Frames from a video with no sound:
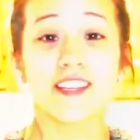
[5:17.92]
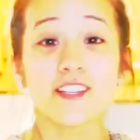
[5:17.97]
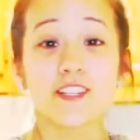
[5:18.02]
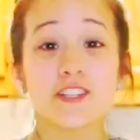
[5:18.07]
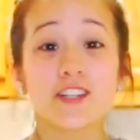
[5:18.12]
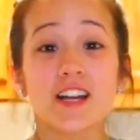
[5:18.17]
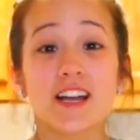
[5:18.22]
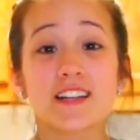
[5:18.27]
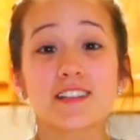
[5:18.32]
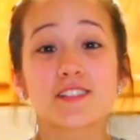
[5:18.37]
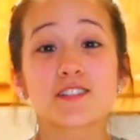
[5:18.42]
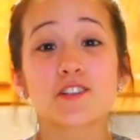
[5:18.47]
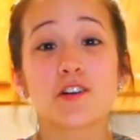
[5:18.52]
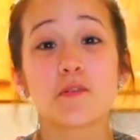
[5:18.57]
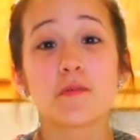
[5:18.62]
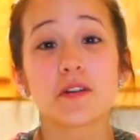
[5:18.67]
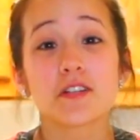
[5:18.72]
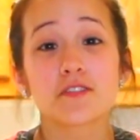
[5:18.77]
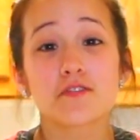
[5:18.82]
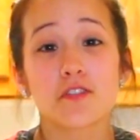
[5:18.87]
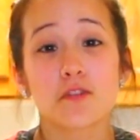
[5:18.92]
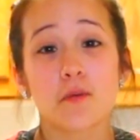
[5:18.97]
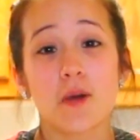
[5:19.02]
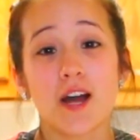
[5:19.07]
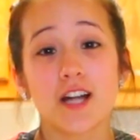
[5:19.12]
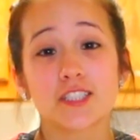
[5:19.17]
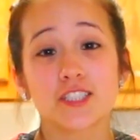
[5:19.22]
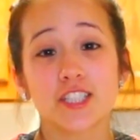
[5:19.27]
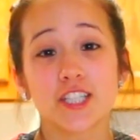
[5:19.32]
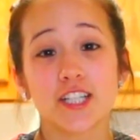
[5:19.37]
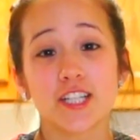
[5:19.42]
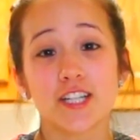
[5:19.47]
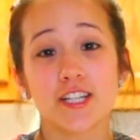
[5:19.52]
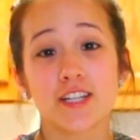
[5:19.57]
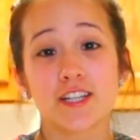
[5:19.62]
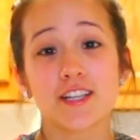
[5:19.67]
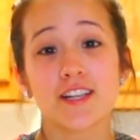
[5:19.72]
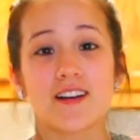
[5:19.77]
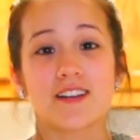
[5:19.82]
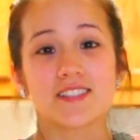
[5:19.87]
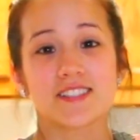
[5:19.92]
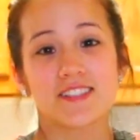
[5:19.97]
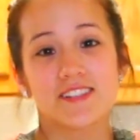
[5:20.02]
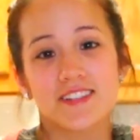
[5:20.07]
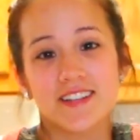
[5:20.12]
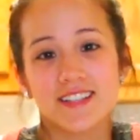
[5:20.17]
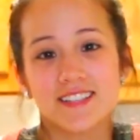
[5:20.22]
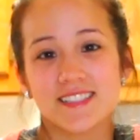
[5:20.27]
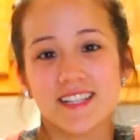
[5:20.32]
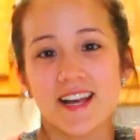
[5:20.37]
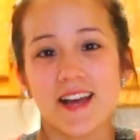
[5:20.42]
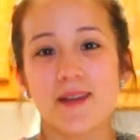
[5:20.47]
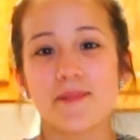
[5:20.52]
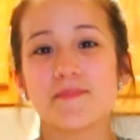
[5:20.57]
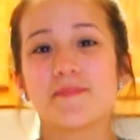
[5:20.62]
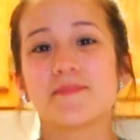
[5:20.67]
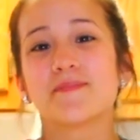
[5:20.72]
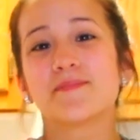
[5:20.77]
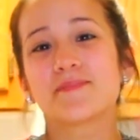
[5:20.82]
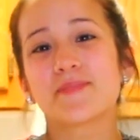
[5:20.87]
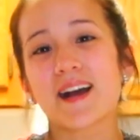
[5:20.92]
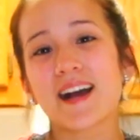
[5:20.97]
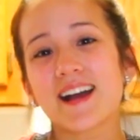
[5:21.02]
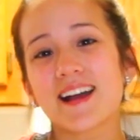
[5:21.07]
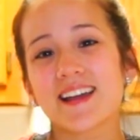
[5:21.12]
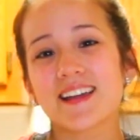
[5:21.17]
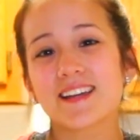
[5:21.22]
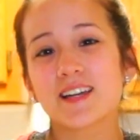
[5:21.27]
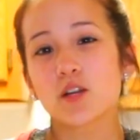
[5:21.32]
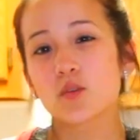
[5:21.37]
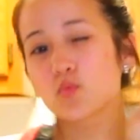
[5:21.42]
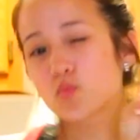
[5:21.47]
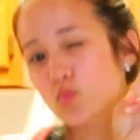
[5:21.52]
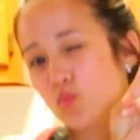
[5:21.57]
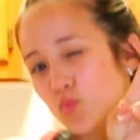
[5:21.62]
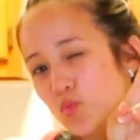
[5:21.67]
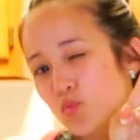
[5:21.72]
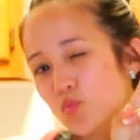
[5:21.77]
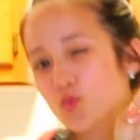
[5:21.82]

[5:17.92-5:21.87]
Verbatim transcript: Thank you guys so much for watching. I'll see you next time. Bye!